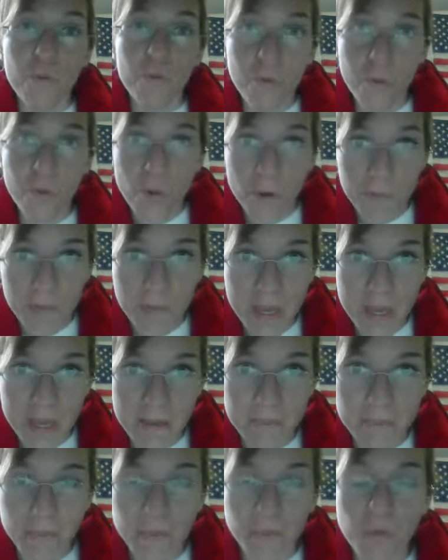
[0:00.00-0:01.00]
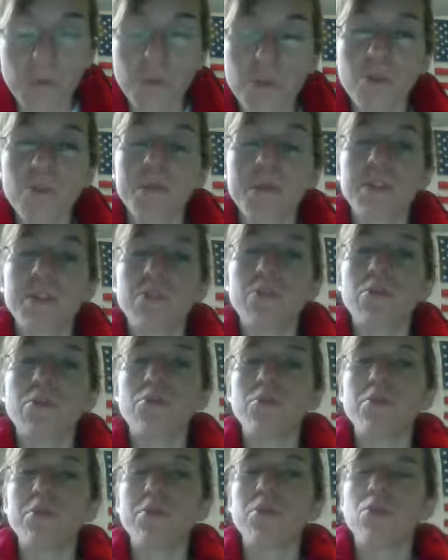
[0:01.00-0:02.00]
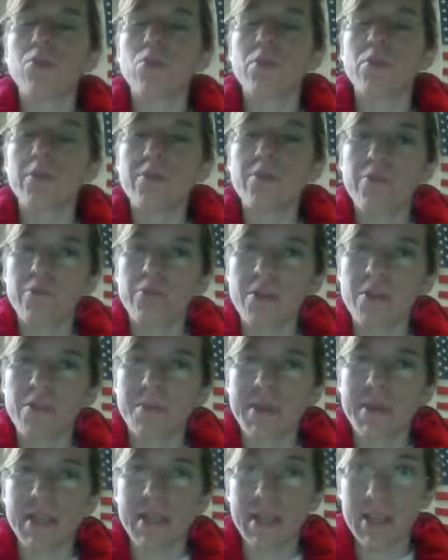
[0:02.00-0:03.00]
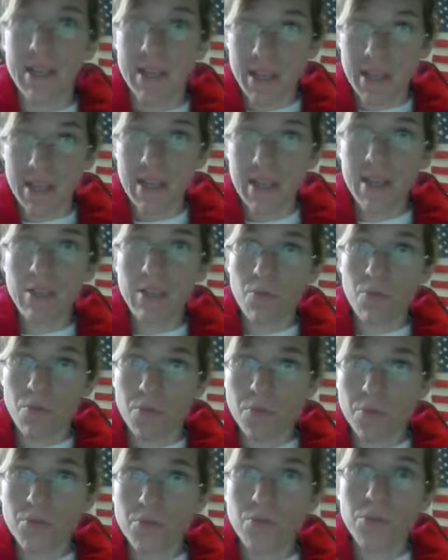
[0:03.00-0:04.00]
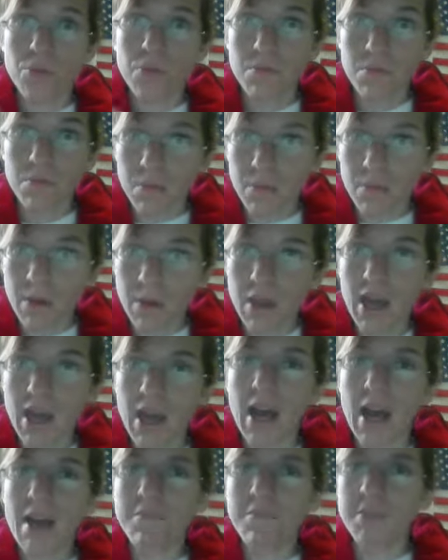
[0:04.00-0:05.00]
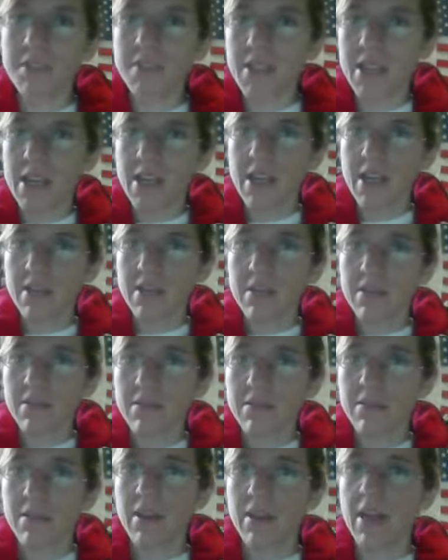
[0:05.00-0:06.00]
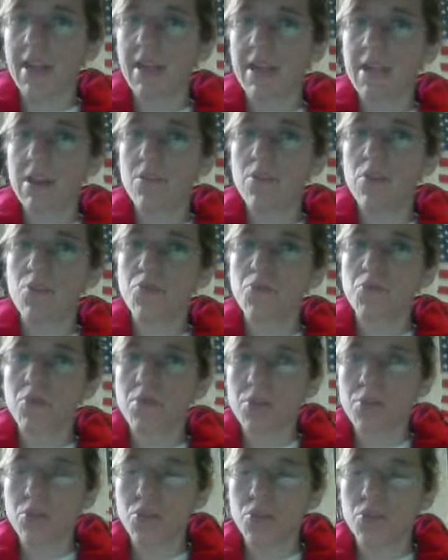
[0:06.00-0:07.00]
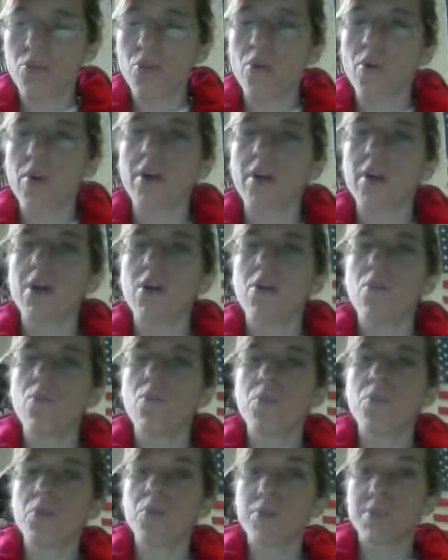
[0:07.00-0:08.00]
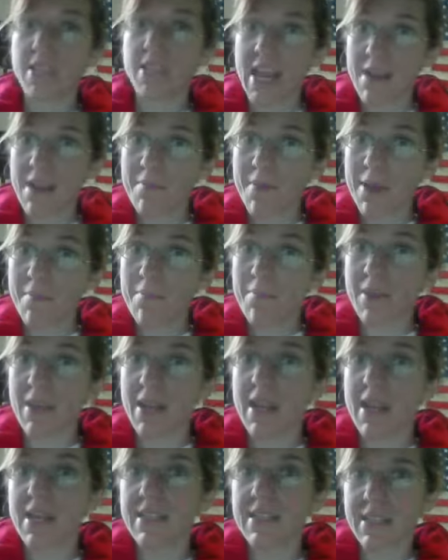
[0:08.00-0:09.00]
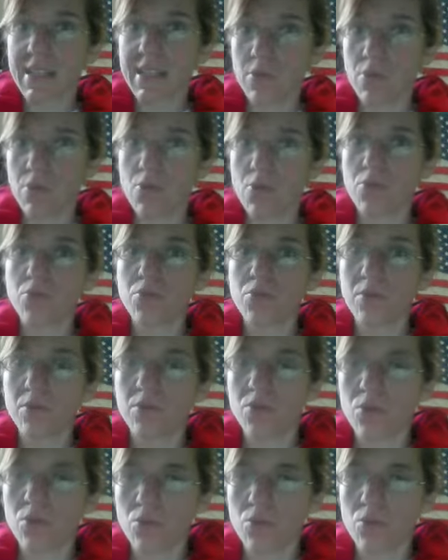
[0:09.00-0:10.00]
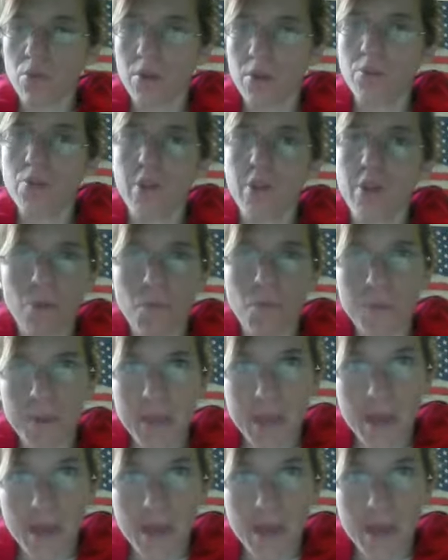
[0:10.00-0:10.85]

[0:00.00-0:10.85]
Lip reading: for me? Will you please go to the store for me? In other words, I'm sick. I can't go to the store. Will you take my place and go to the store to help me